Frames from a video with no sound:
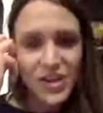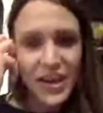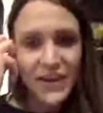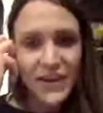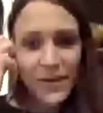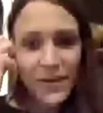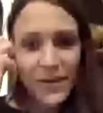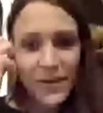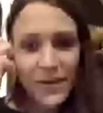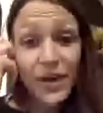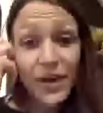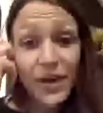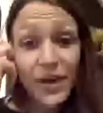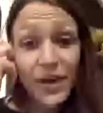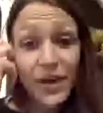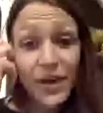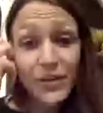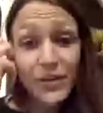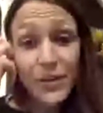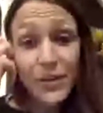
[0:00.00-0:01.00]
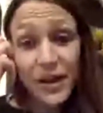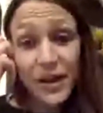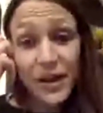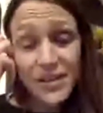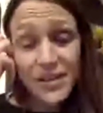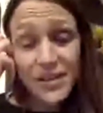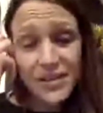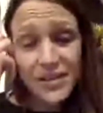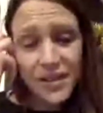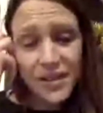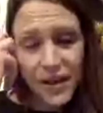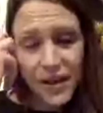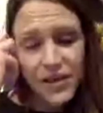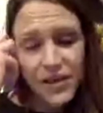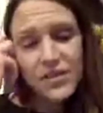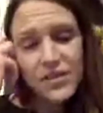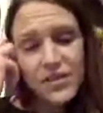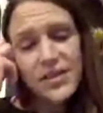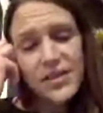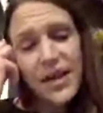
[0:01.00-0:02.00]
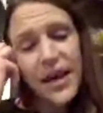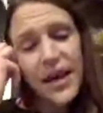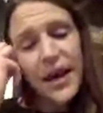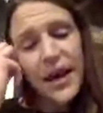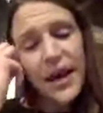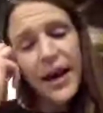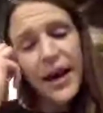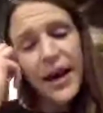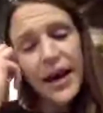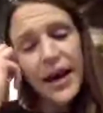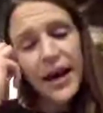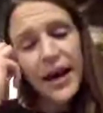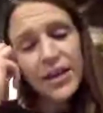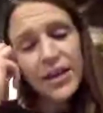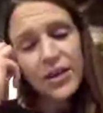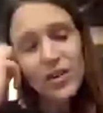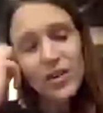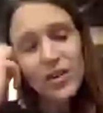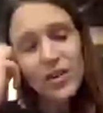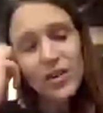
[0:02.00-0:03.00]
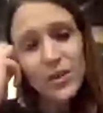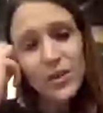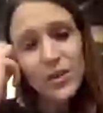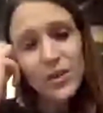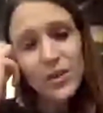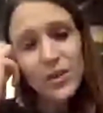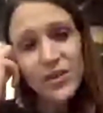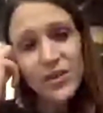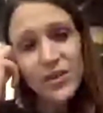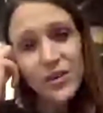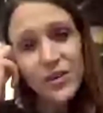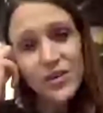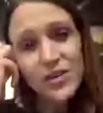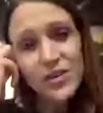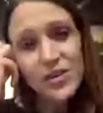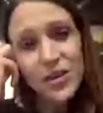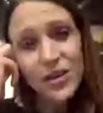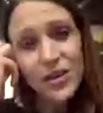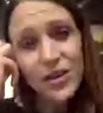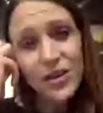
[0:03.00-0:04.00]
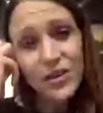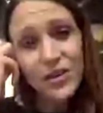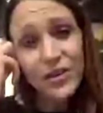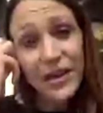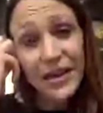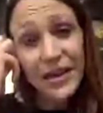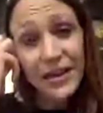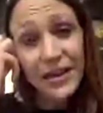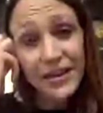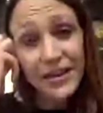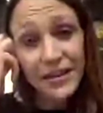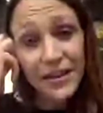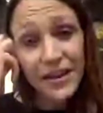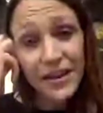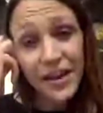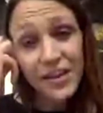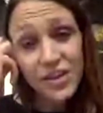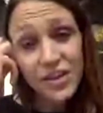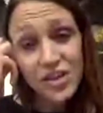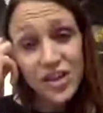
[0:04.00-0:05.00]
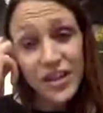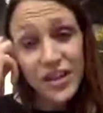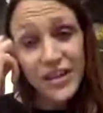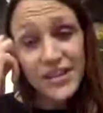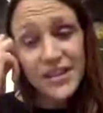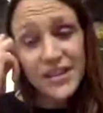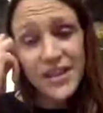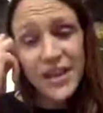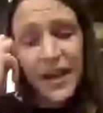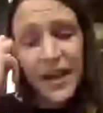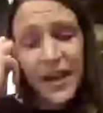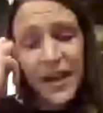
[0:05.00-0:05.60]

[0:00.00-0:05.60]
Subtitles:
And then once you've really, really mastered those, you can start moving on to vegan lunches